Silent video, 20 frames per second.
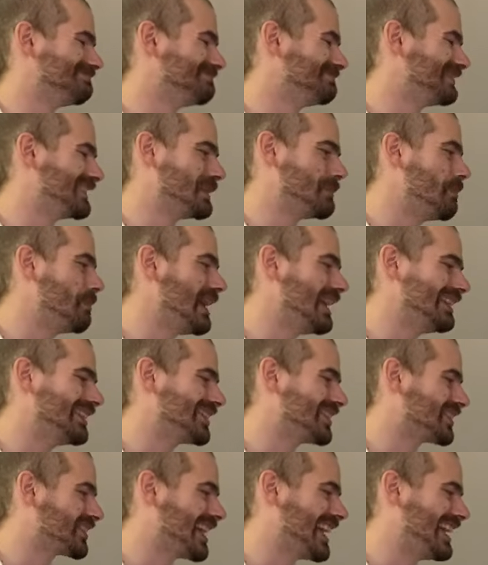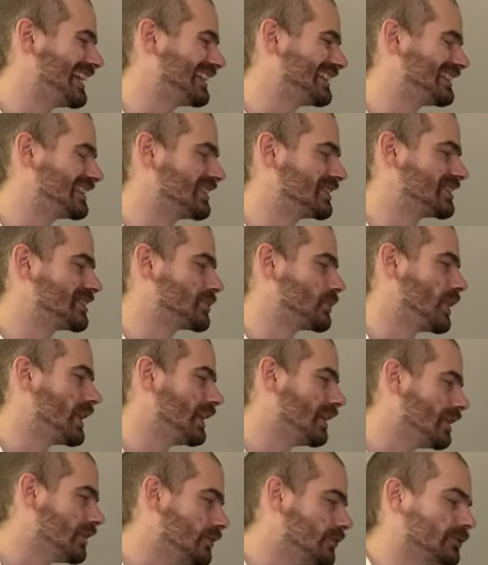the base rent,
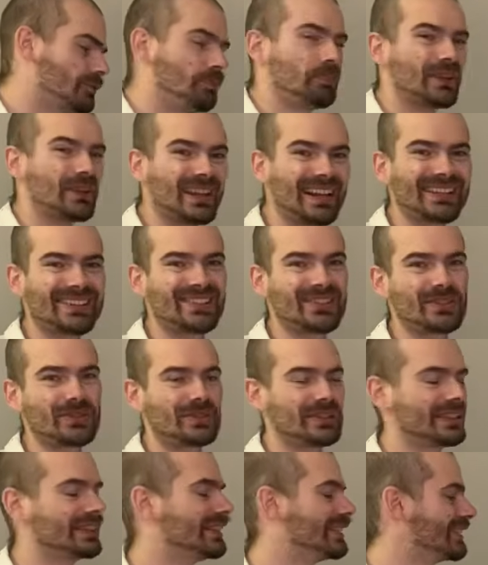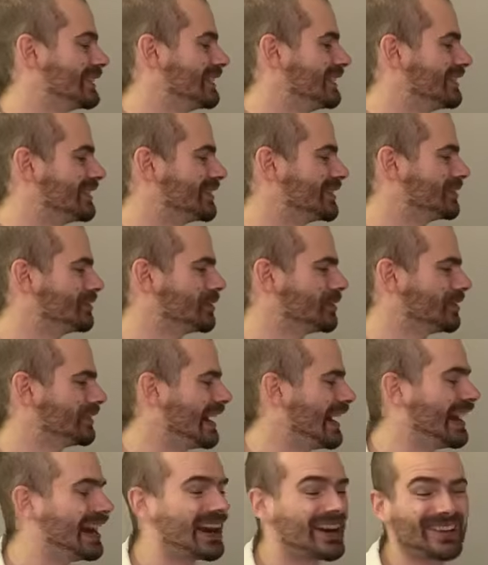12 plus utilities, you will
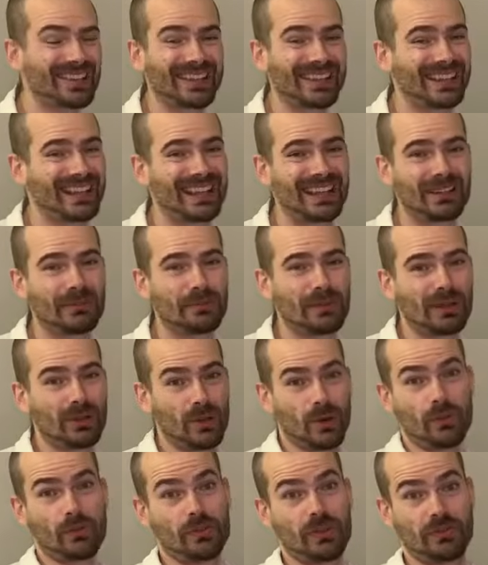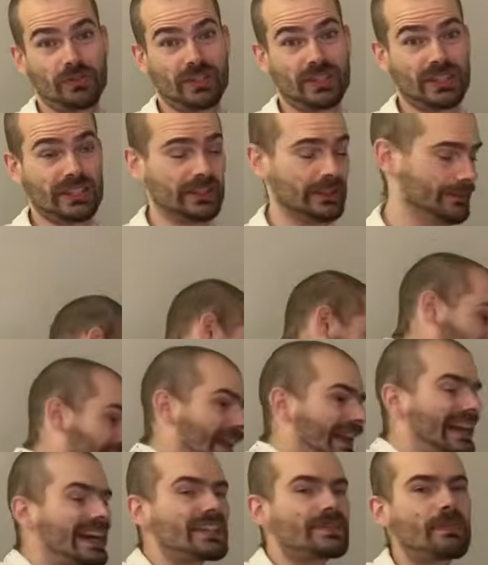hardly get below 15.
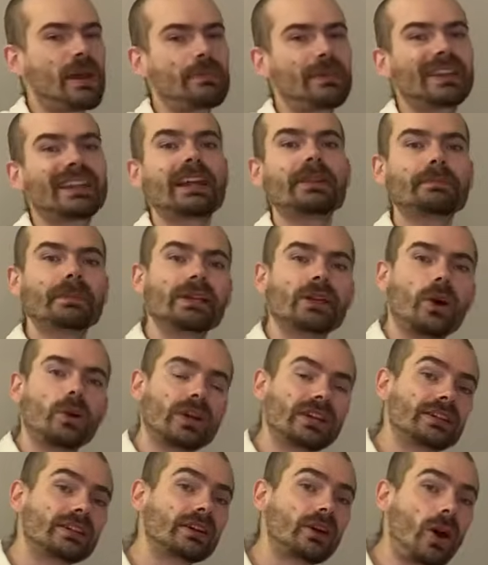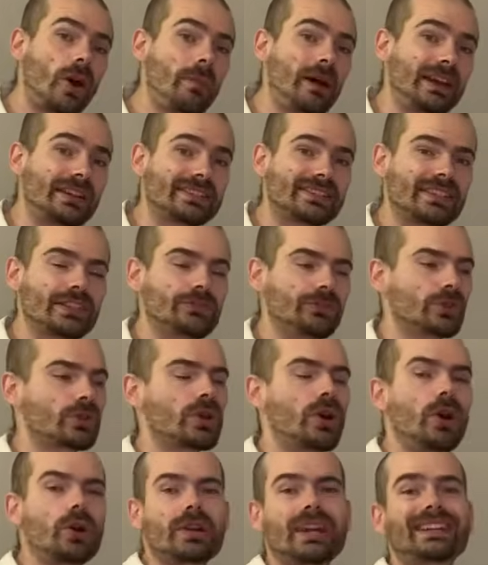Guys, maybe let me know in the comments if you're
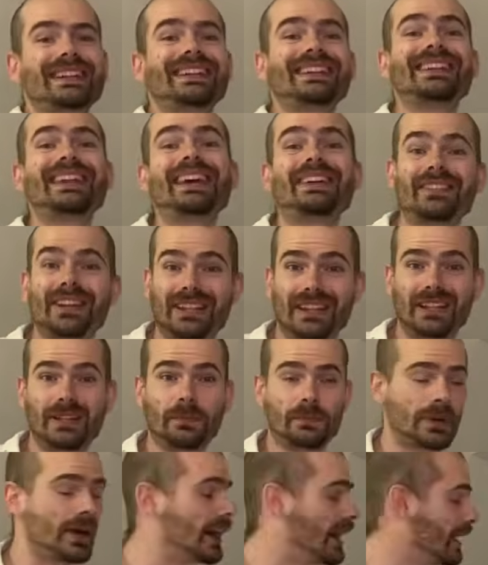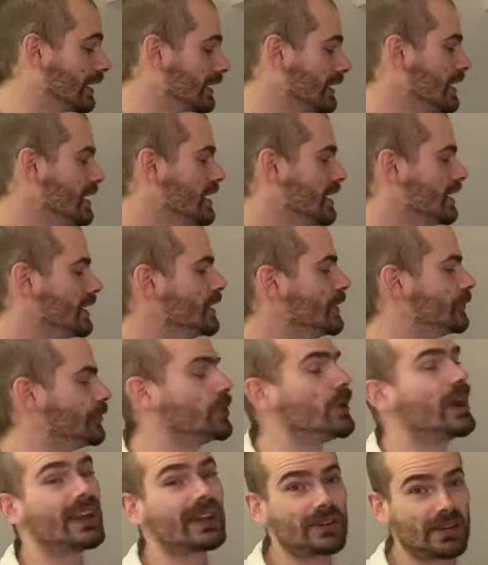already living in Prague, if
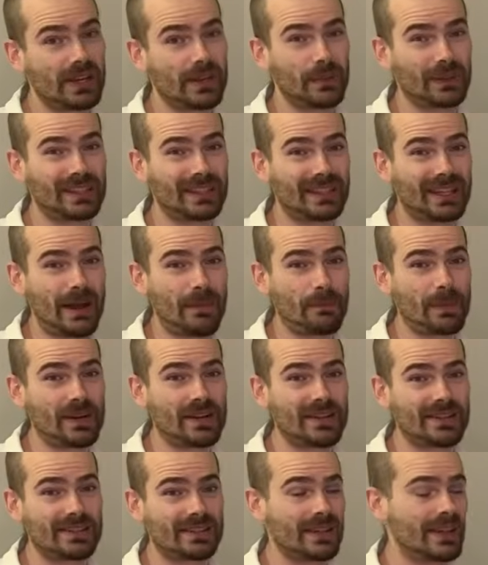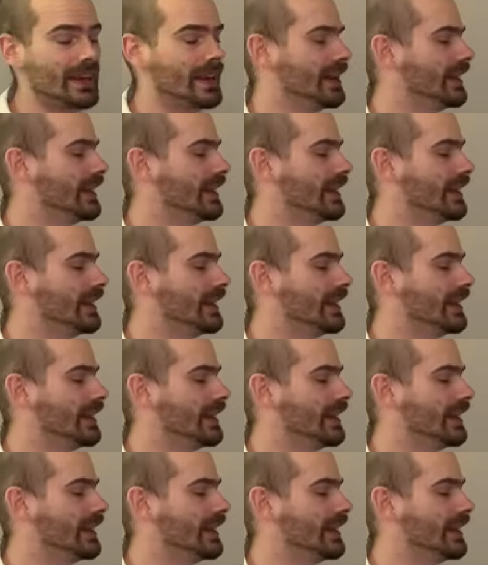you agree with the numbers